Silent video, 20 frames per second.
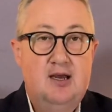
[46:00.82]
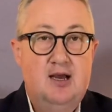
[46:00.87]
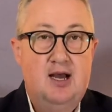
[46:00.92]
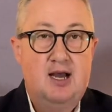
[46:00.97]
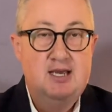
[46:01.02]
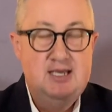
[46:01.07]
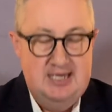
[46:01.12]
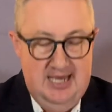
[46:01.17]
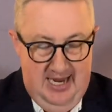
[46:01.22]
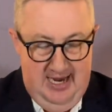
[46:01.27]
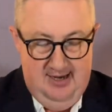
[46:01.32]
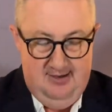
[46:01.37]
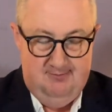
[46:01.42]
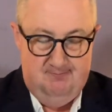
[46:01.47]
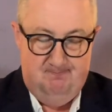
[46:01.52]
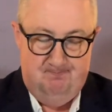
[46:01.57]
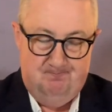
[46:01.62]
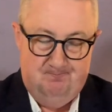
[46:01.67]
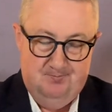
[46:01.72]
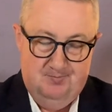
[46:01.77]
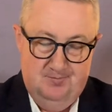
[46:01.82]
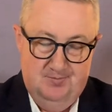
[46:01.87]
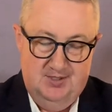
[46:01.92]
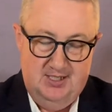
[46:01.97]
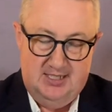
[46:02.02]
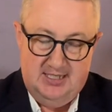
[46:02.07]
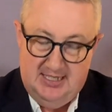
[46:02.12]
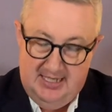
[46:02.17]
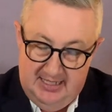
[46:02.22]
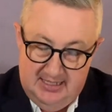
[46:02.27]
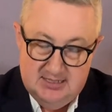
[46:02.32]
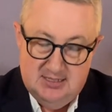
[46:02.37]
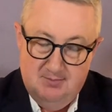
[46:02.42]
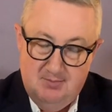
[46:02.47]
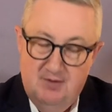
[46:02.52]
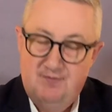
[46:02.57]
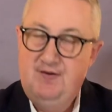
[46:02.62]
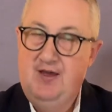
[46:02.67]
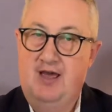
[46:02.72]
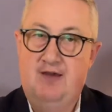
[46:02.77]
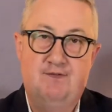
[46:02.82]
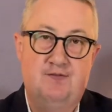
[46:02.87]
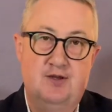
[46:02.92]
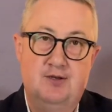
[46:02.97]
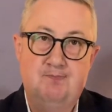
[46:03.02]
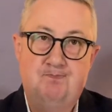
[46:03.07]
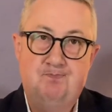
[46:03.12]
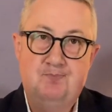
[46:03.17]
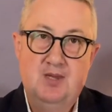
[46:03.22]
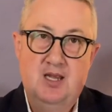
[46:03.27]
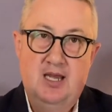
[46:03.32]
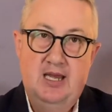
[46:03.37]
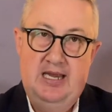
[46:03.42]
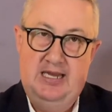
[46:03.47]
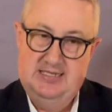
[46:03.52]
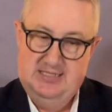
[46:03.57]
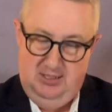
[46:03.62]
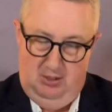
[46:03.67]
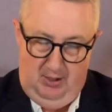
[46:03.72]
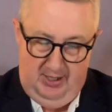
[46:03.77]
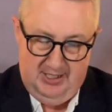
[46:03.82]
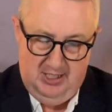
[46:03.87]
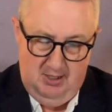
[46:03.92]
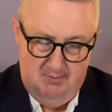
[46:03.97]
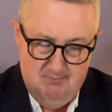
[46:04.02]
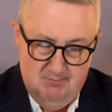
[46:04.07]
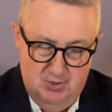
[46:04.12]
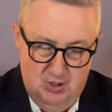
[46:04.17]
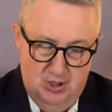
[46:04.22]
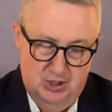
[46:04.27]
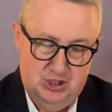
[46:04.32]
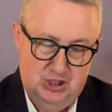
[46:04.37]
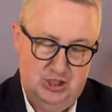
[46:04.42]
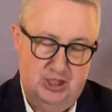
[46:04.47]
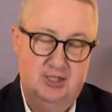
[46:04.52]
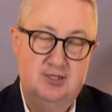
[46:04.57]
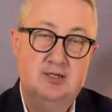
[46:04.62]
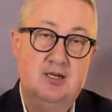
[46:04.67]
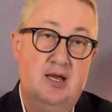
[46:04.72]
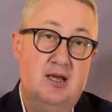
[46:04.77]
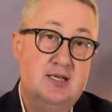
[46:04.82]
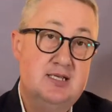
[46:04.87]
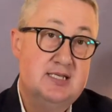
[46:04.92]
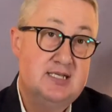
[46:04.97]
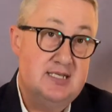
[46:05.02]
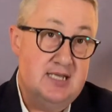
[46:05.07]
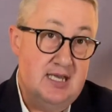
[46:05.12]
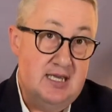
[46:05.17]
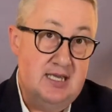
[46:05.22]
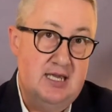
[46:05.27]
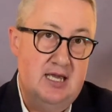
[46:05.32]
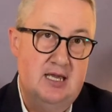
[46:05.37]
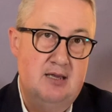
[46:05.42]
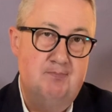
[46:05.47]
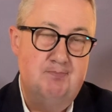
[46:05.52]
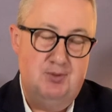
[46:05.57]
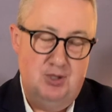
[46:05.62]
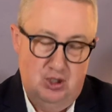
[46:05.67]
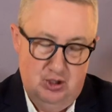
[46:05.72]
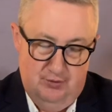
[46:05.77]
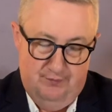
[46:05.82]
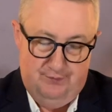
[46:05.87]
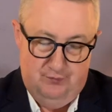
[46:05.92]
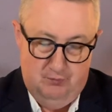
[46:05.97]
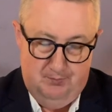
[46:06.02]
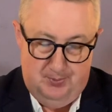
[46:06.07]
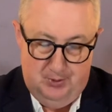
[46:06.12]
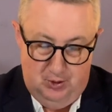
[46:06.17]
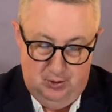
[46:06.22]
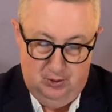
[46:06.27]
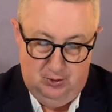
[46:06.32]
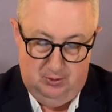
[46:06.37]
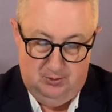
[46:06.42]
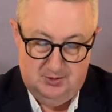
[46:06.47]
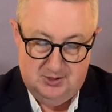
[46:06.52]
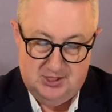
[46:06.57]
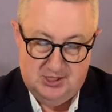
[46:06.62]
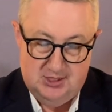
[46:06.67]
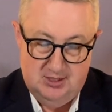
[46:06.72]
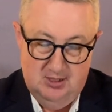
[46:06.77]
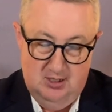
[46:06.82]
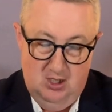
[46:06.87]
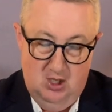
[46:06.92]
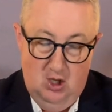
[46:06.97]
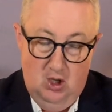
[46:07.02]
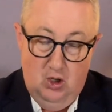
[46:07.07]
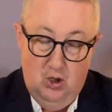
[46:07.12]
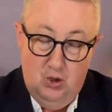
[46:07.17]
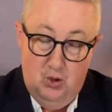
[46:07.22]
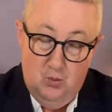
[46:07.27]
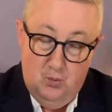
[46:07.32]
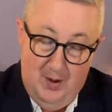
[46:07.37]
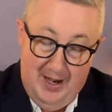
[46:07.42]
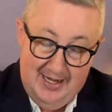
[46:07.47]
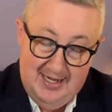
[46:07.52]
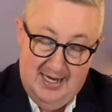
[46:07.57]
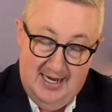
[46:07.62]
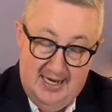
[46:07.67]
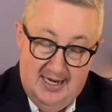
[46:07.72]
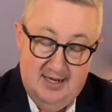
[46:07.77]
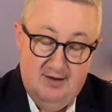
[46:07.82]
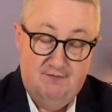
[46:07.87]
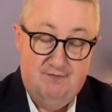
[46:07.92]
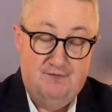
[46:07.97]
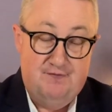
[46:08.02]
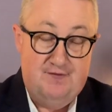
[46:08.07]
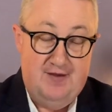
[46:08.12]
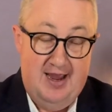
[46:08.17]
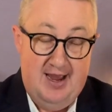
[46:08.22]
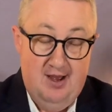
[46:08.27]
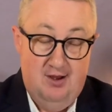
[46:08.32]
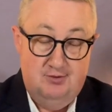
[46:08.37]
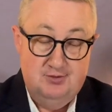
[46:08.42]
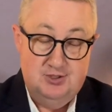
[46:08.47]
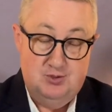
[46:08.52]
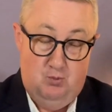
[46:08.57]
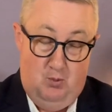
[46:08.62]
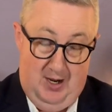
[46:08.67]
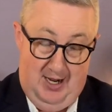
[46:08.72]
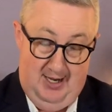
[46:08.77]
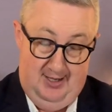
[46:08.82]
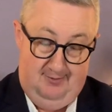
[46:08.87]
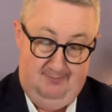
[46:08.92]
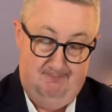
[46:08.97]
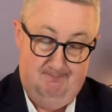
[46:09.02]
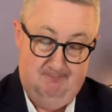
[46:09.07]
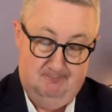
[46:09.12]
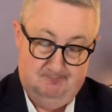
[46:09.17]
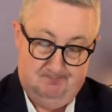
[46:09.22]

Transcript: again, the kingdom of heaven is like a merchant seeking beautiful pearls, who, when he had found one